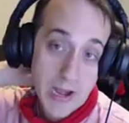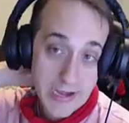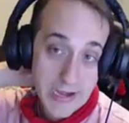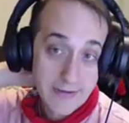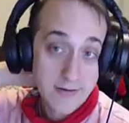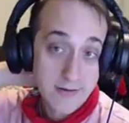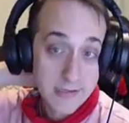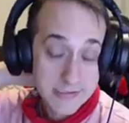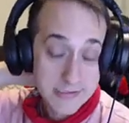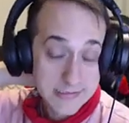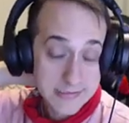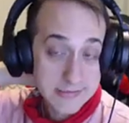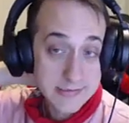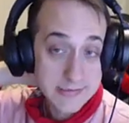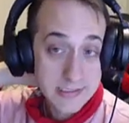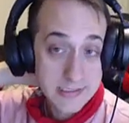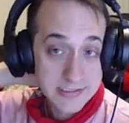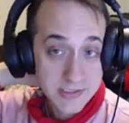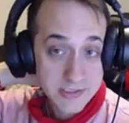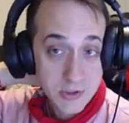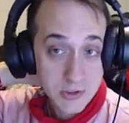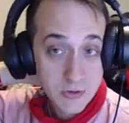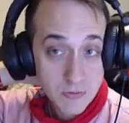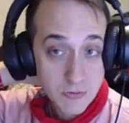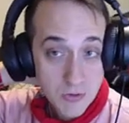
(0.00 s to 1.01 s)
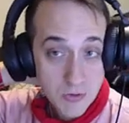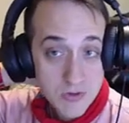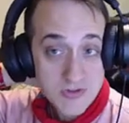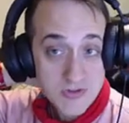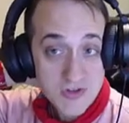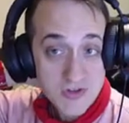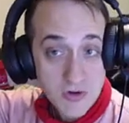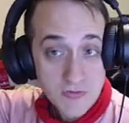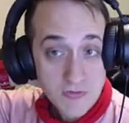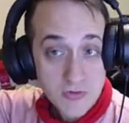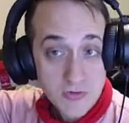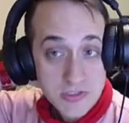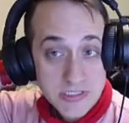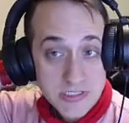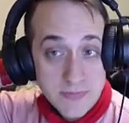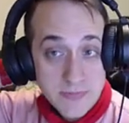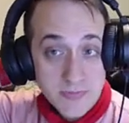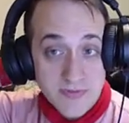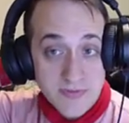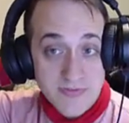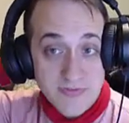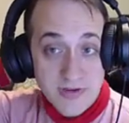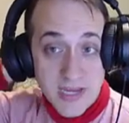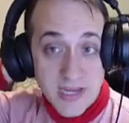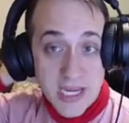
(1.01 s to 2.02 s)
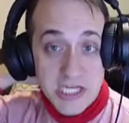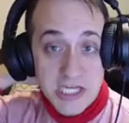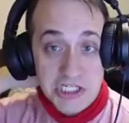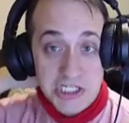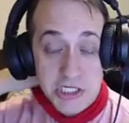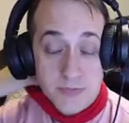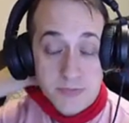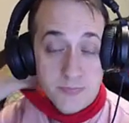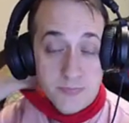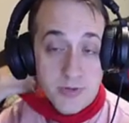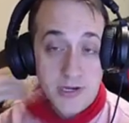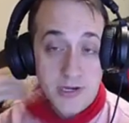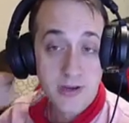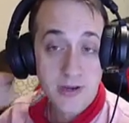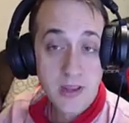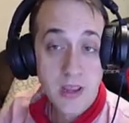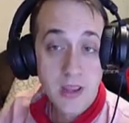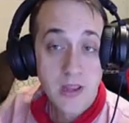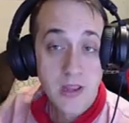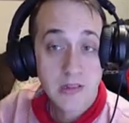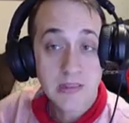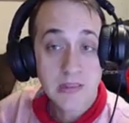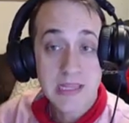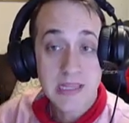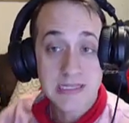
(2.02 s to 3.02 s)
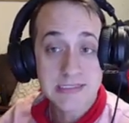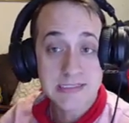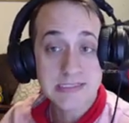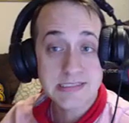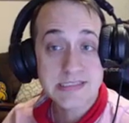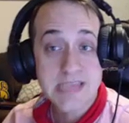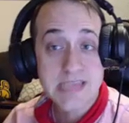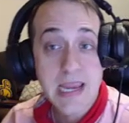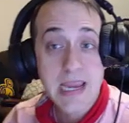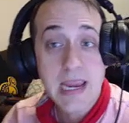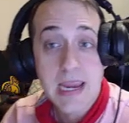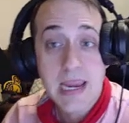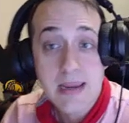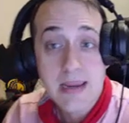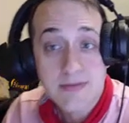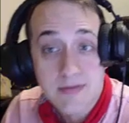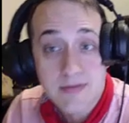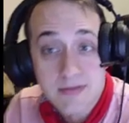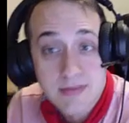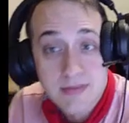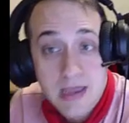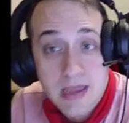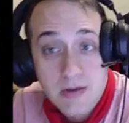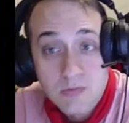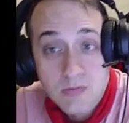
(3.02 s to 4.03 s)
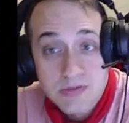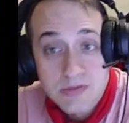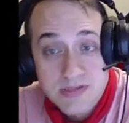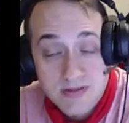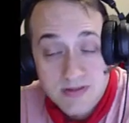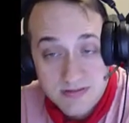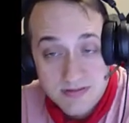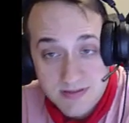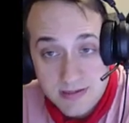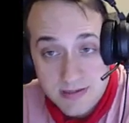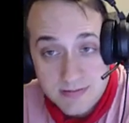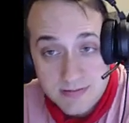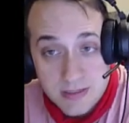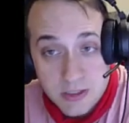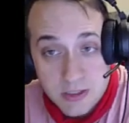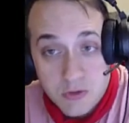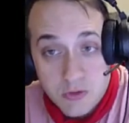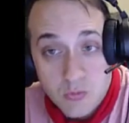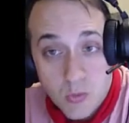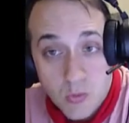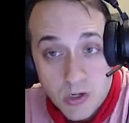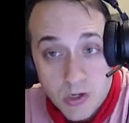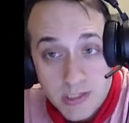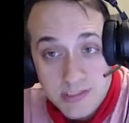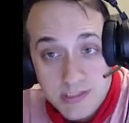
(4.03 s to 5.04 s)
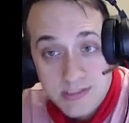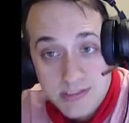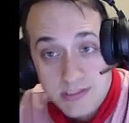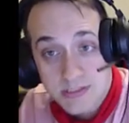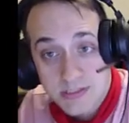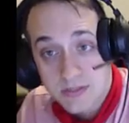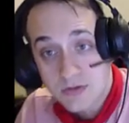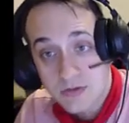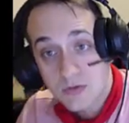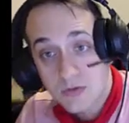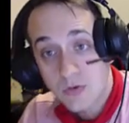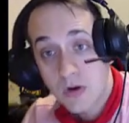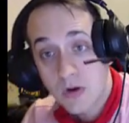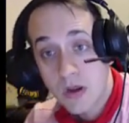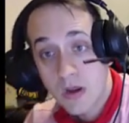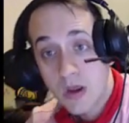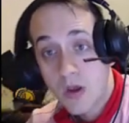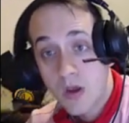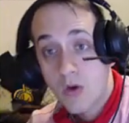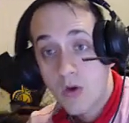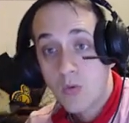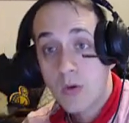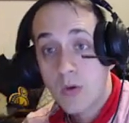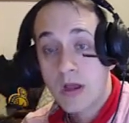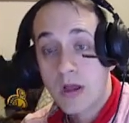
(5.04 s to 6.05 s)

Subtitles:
Right. It's a gross oversimplification, but let's say that was a thing that you wanted to do.